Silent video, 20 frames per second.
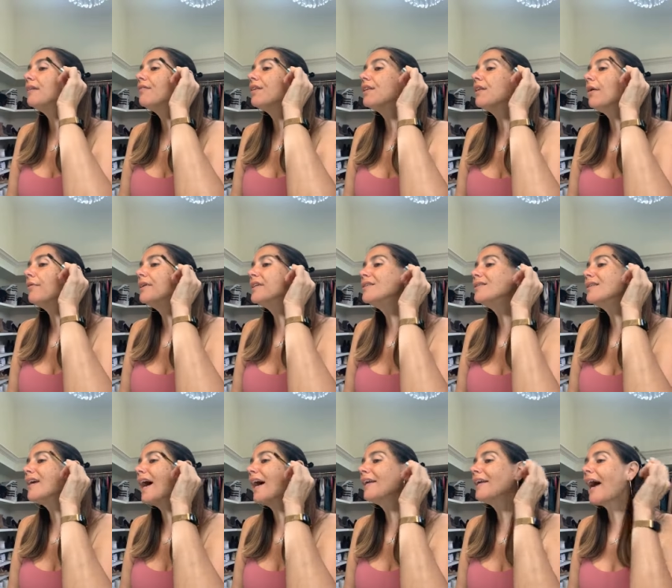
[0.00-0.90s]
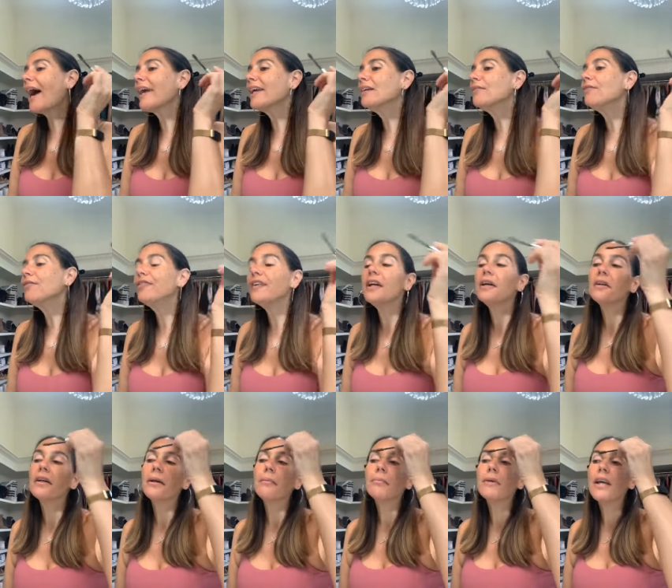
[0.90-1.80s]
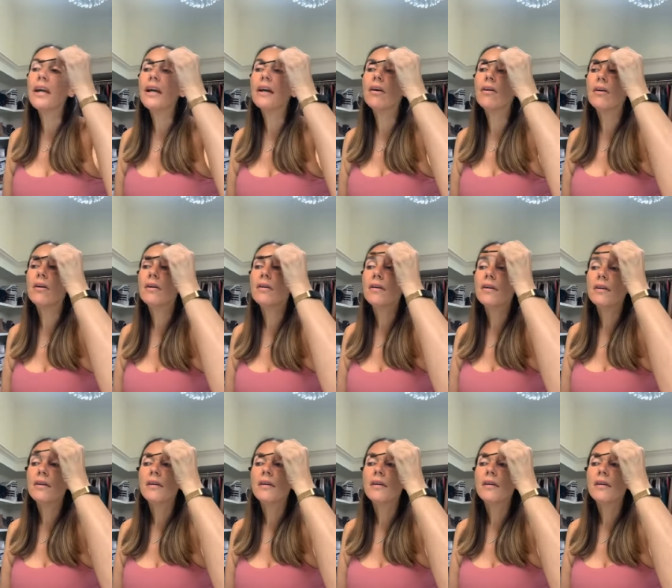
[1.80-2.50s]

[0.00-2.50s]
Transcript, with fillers: even though he's dead, I can feel him giggle